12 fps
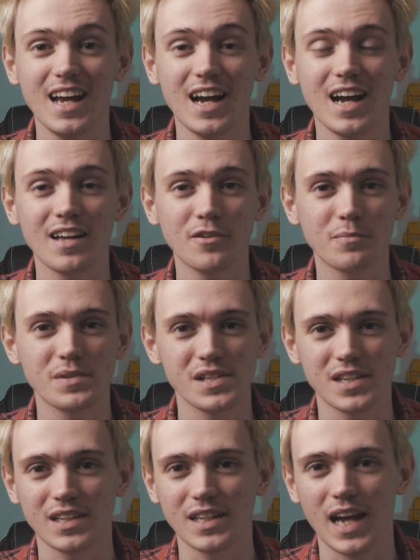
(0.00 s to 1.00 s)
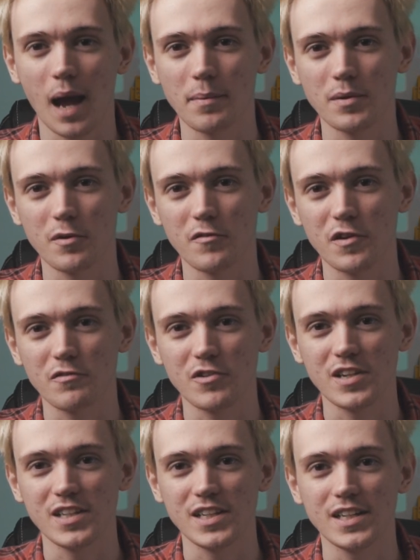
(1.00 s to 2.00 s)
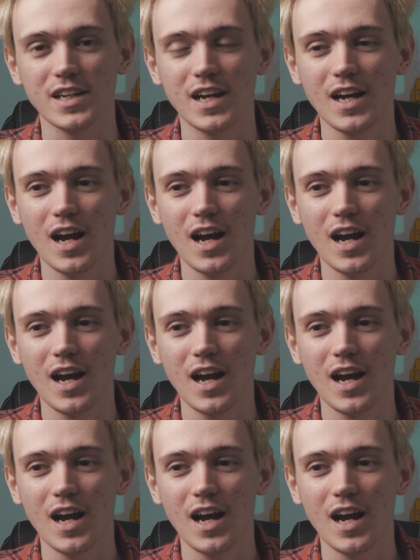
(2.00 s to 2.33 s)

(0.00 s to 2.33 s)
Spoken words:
Not particularly happy with it, really.